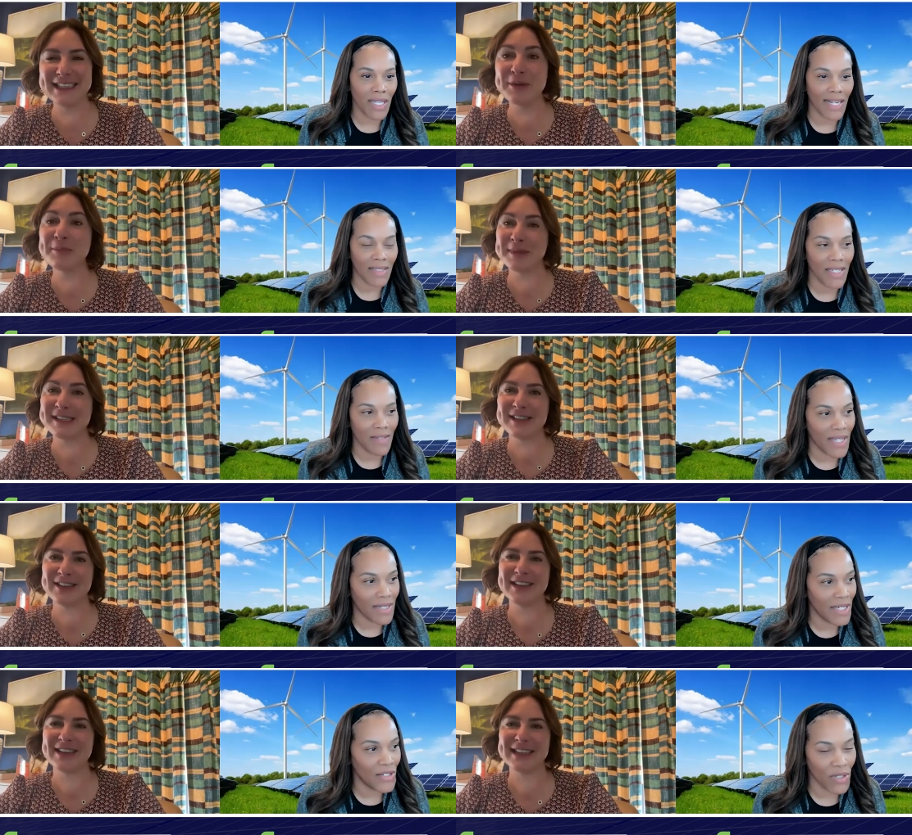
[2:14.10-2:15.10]
Speaker 1: like to give
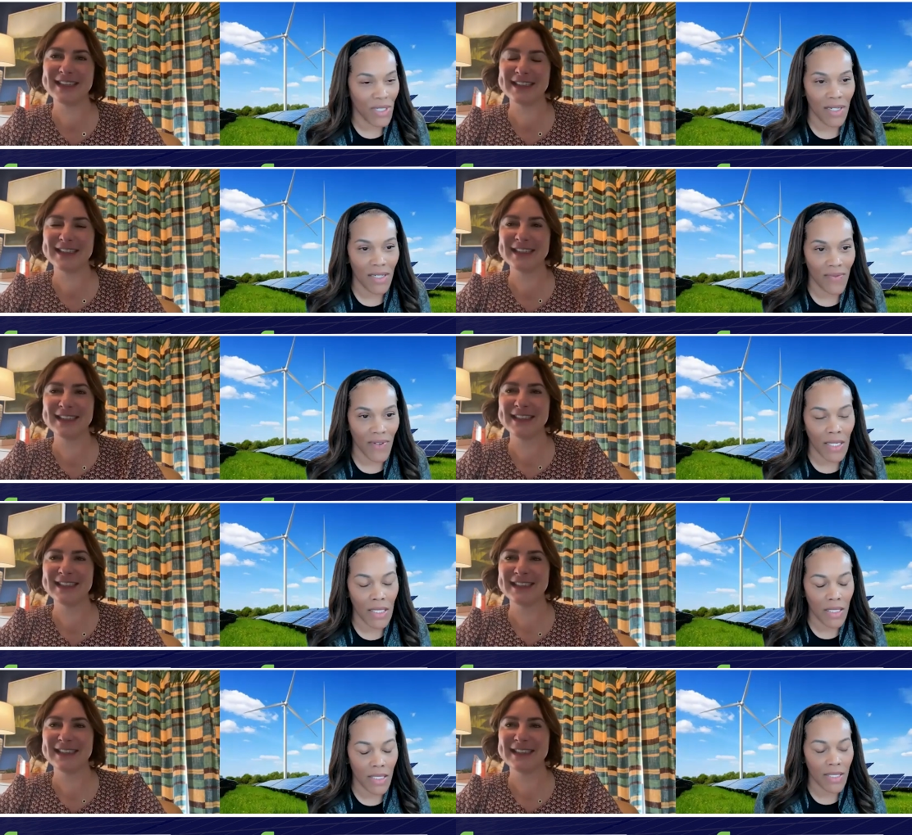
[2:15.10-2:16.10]
that teacher a hug if I
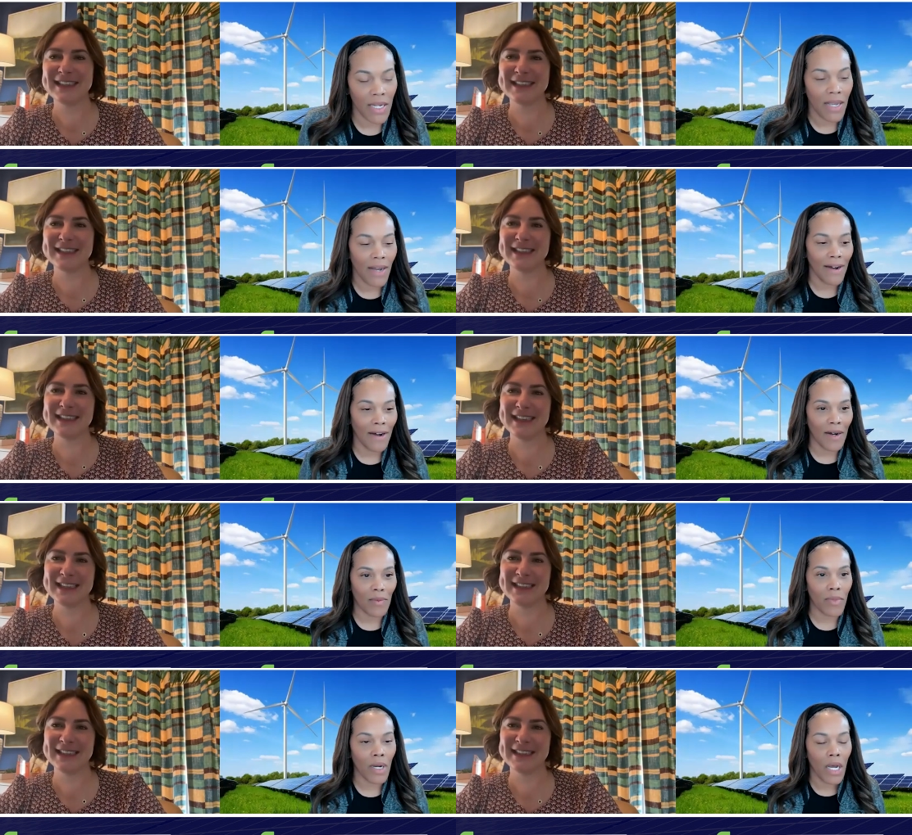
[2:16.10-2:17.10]
could.
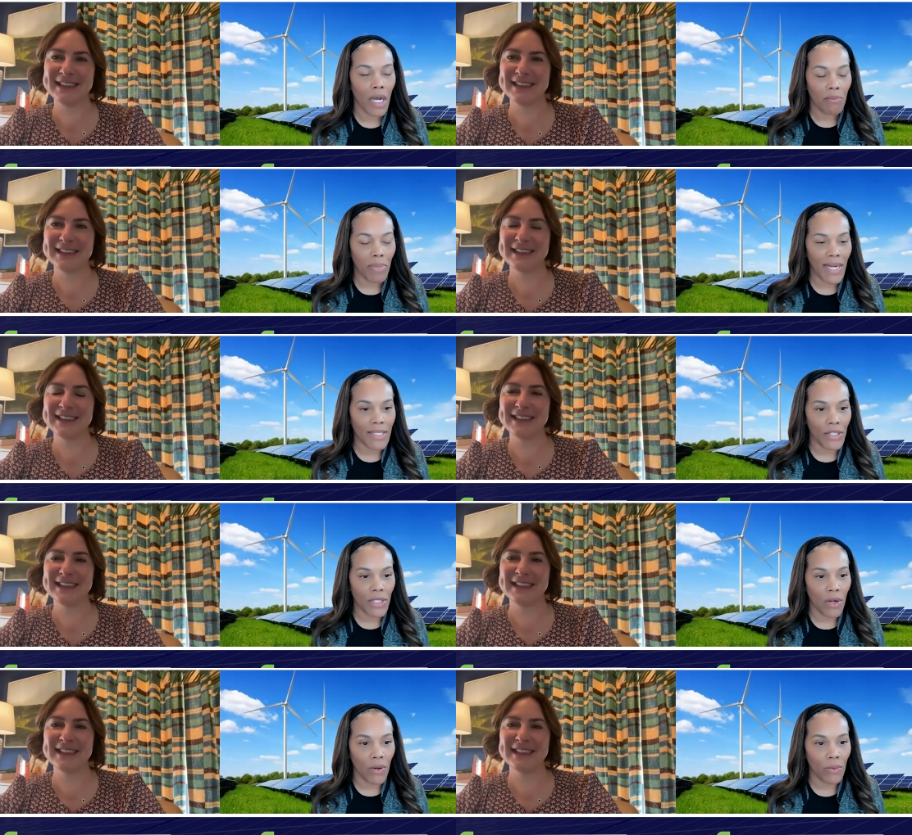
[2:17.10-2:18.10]
Um, but
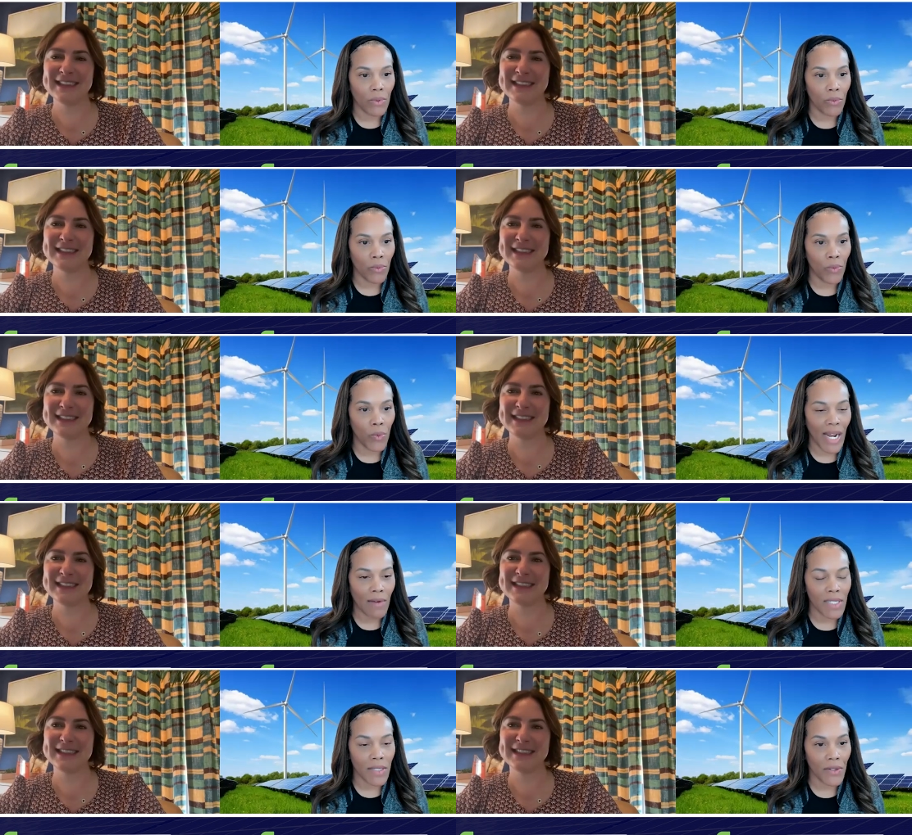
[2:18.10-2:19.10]
you know, when
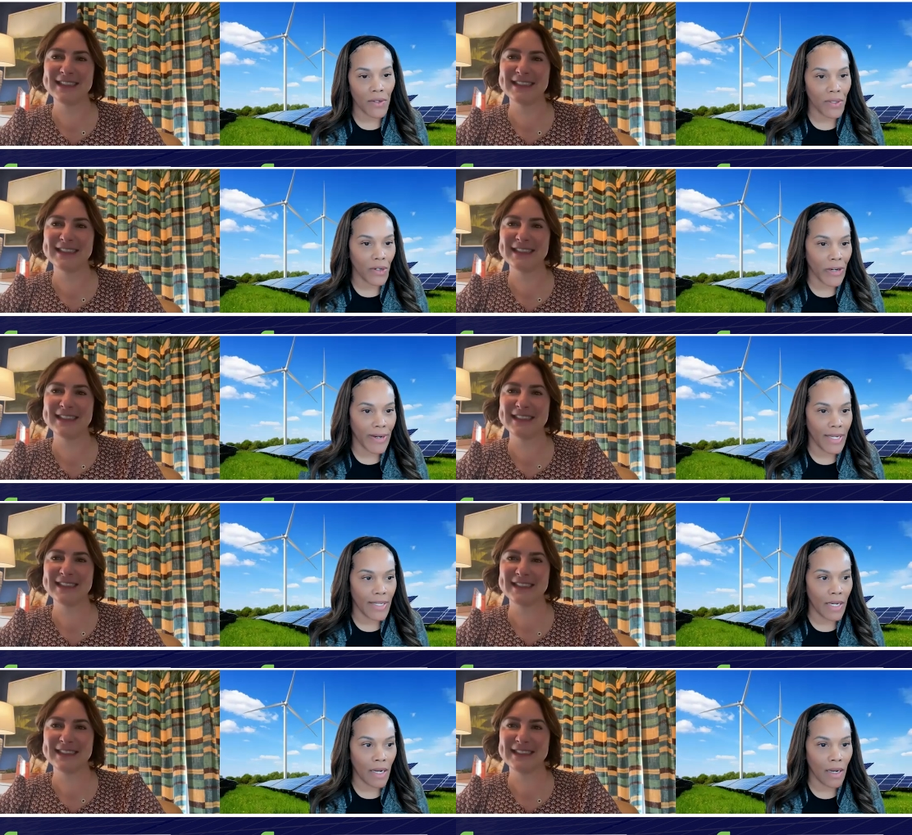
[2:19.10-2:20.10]
I was in third
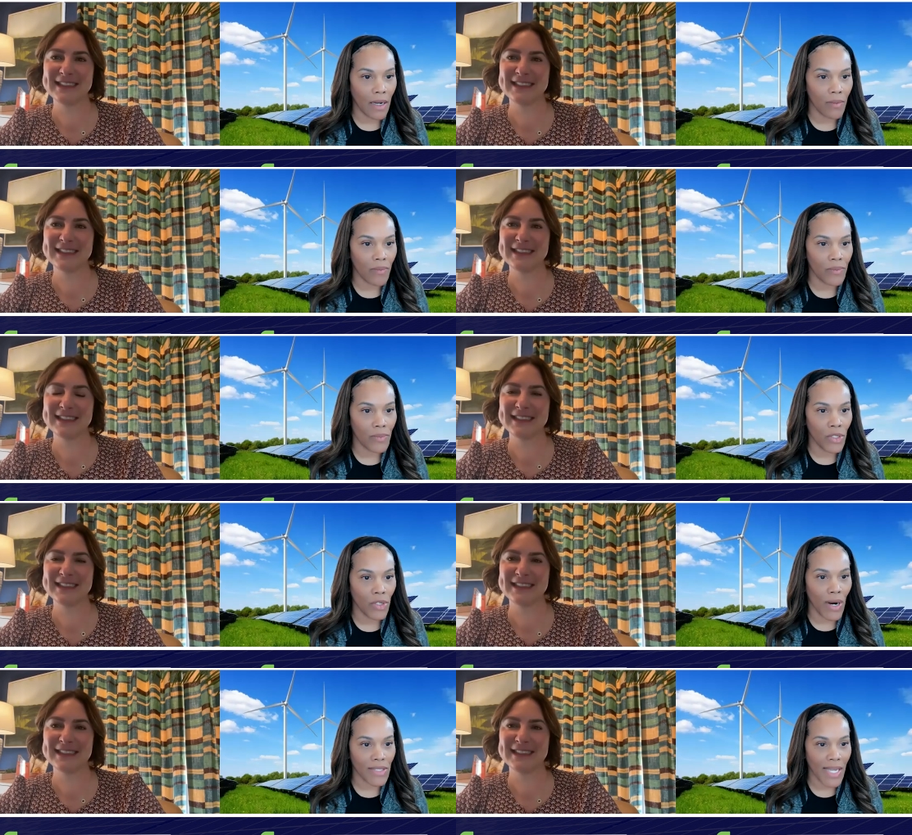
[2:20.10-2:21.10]
grade, um, you
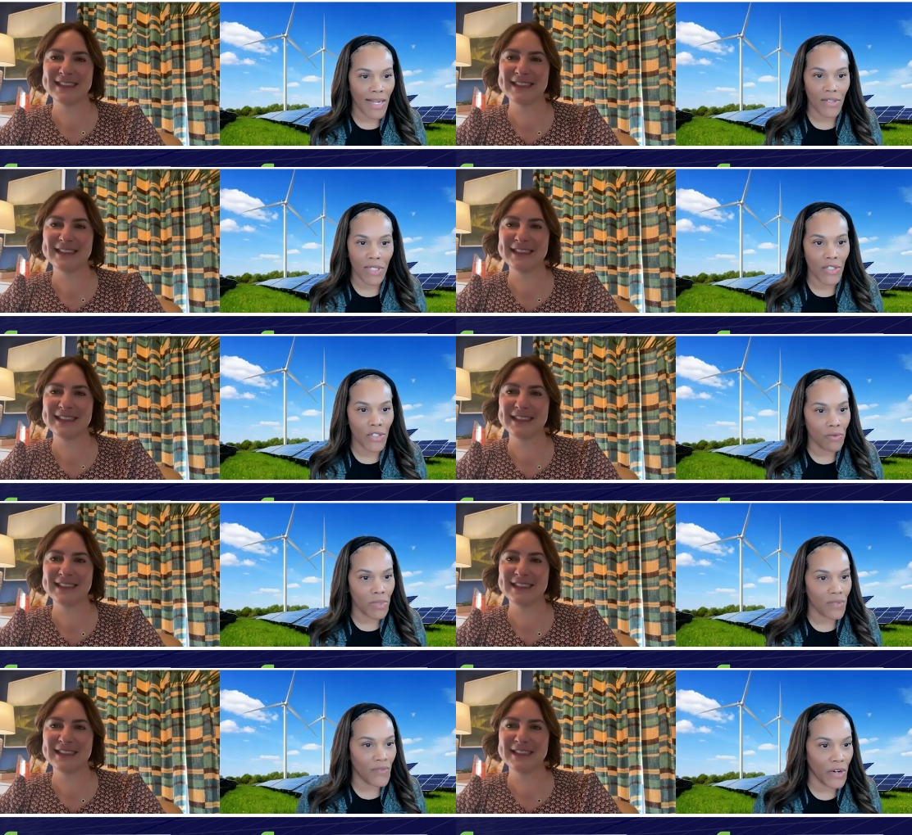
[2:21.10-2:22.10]
know, our science teacher
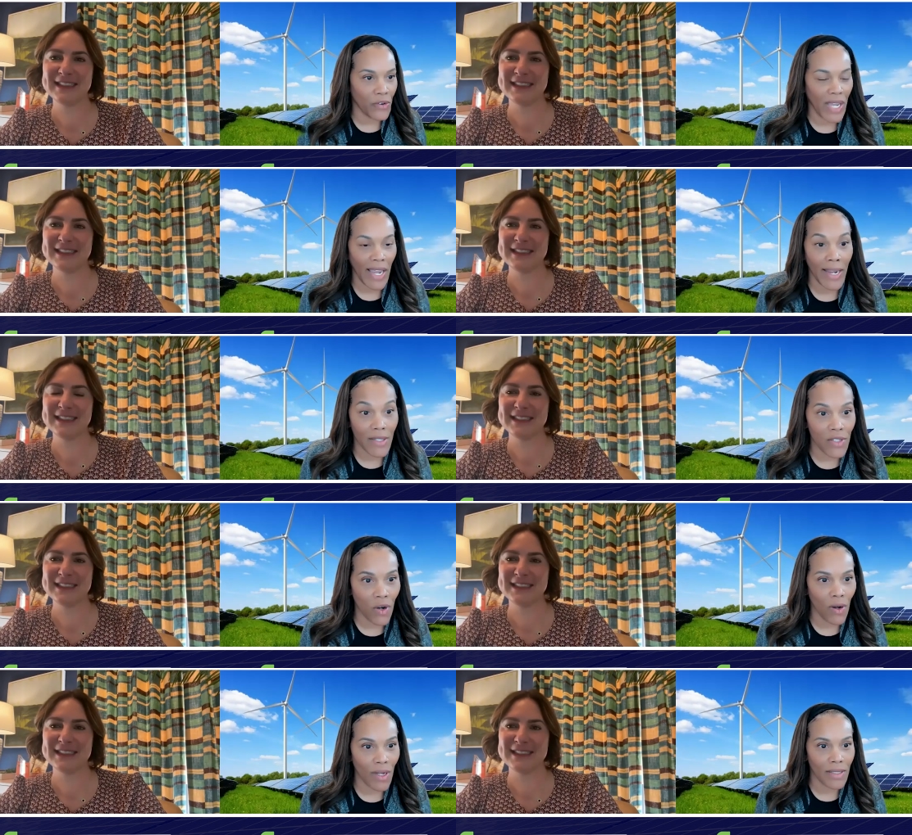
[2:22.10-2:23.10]
was very
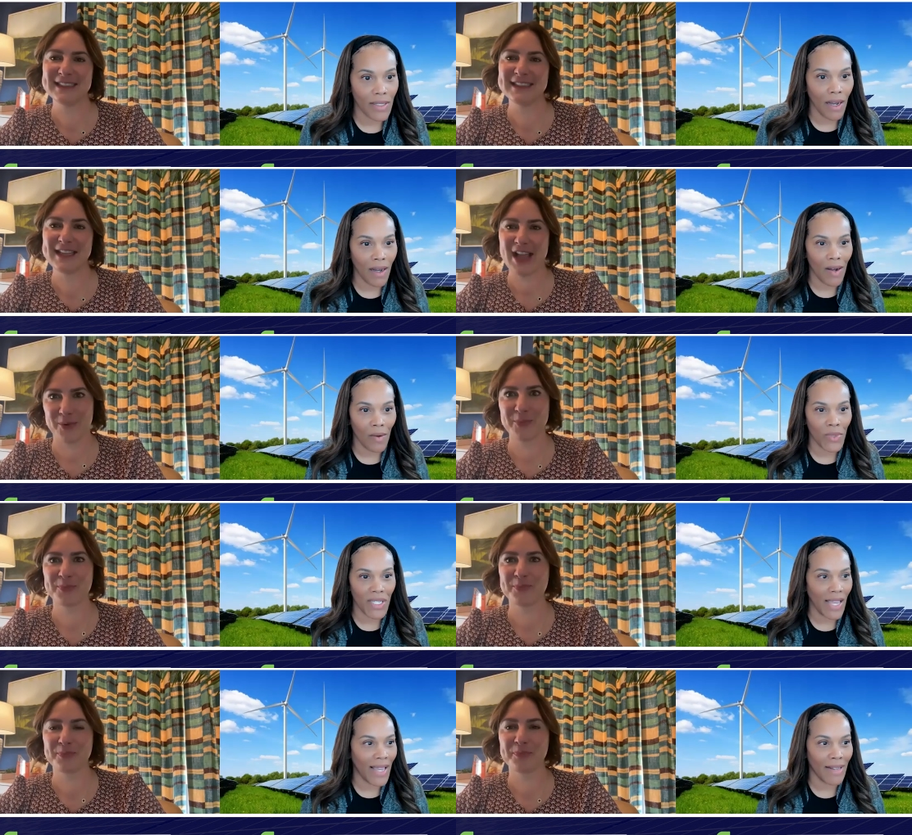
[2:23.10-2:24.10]
hands-on. Um, yeah.
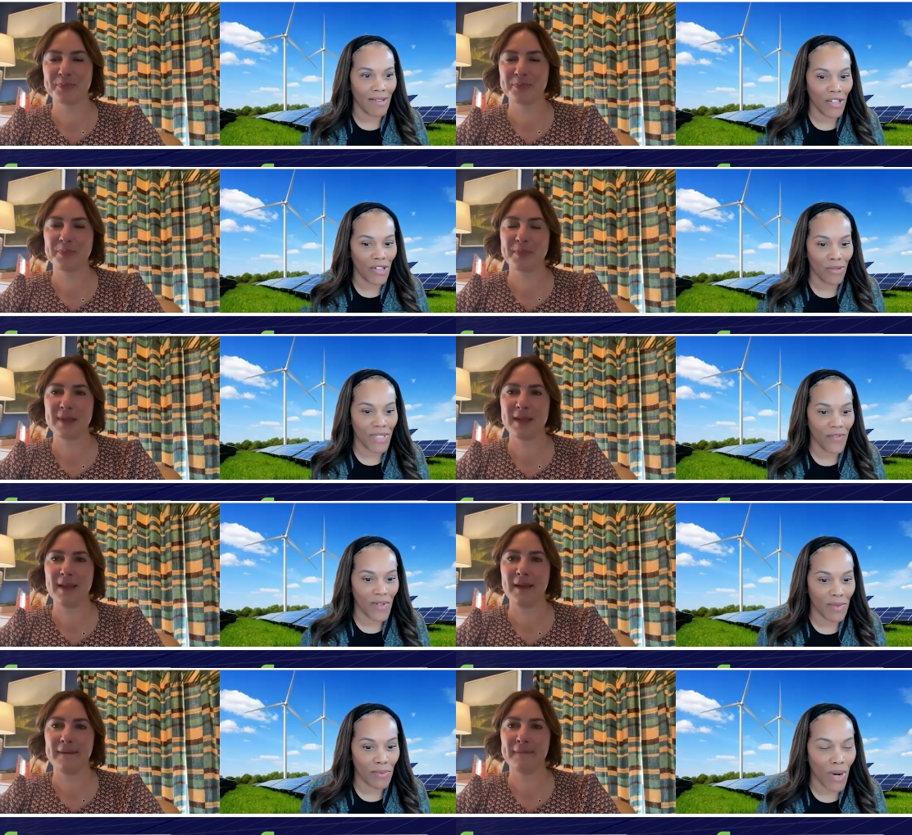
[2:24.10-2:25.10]
We had you know
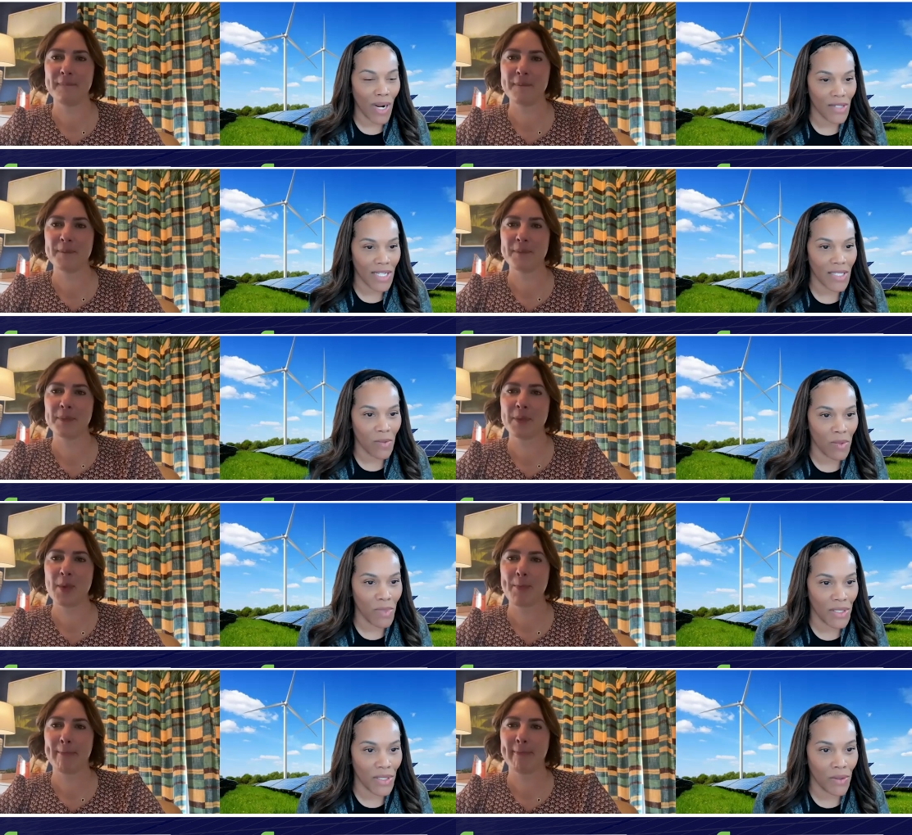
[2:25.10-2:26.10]
different projects that we
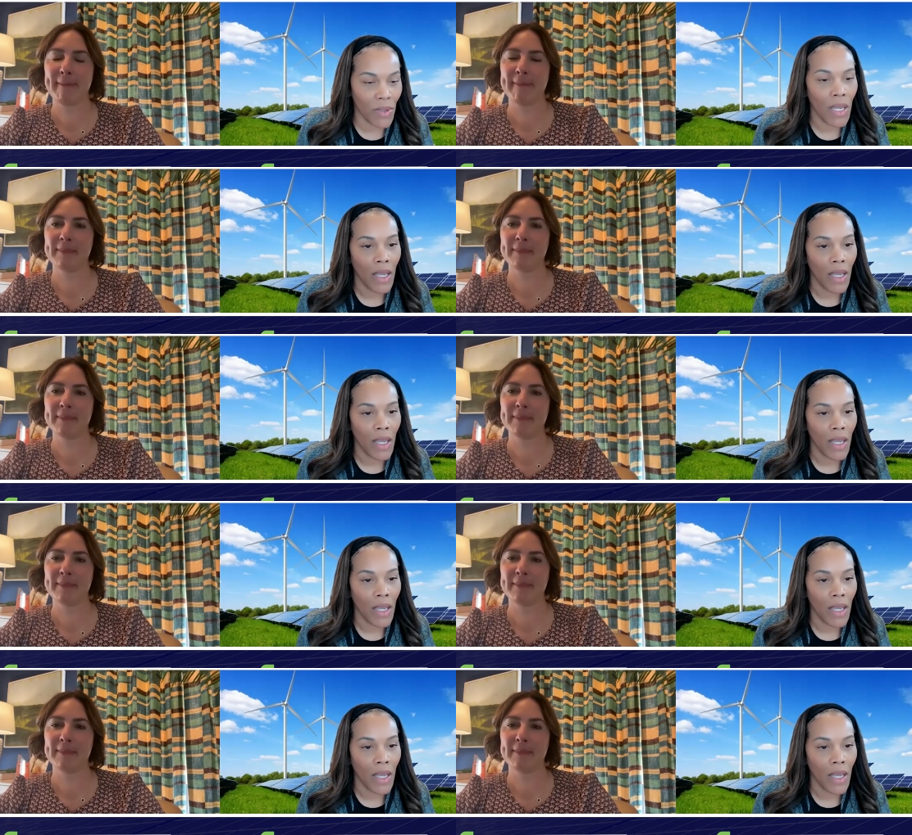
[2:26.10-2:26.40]
would do